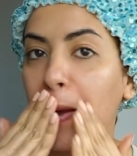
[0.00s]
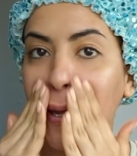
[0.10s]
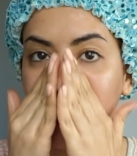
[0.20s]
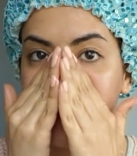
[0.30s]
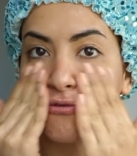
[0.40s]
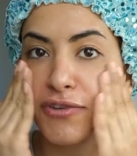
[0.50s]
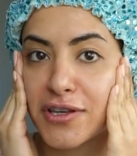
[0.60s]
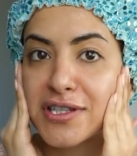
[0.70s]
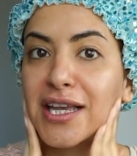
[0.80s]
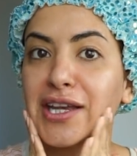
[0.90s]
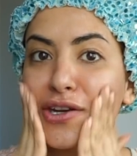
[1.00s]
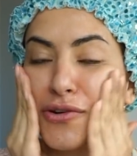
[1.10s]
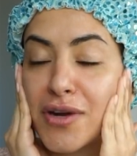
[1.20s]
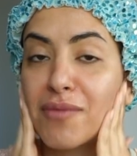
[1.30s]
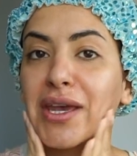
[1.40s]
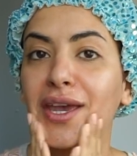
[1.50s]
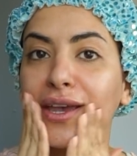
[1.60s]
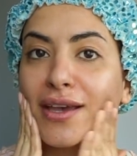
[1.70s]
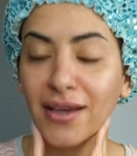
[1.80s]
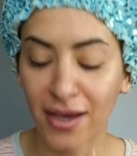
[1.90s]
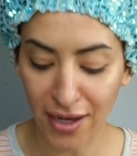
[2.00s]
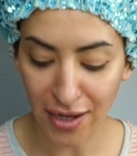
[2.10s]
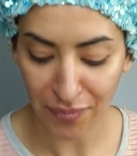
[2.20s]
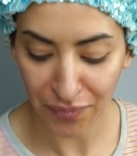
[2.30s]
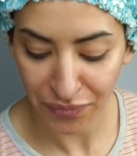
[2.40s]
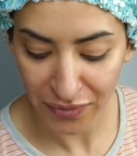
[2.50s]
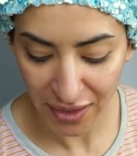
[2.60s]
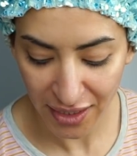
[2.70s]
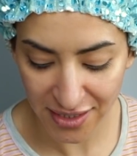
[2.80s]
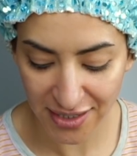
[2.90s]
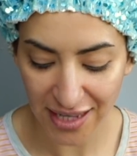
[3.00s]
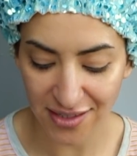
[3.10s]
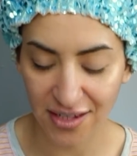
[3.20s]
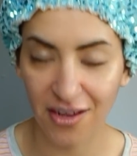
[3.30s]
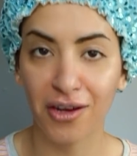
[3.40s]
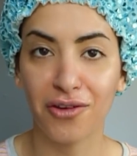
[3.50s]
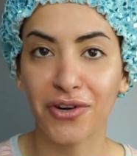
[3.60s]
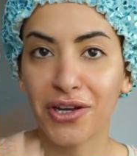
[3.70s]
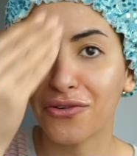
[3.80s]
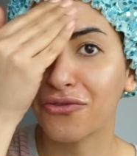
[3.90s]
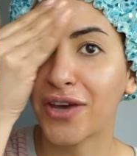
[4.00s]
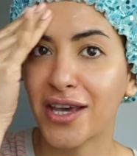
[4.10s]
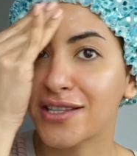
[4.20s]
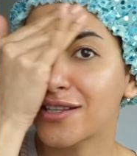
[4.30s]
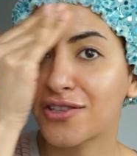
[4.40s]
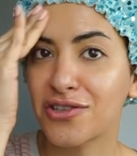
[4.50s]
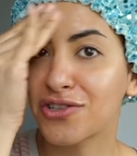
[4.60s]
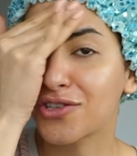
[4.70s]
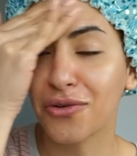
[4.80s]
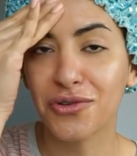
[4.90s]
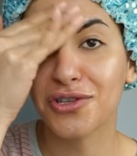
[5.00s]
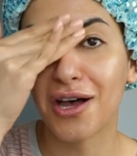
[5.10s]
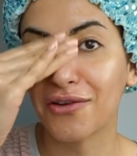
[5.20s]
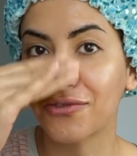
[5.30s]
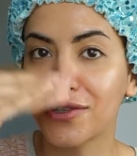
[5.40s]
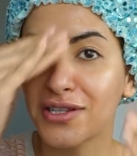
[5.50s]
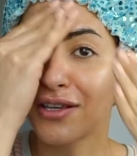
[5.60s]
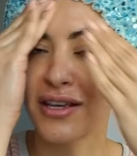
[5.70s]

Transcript: It feels like you're rubbing satin all over your face. It's so soft.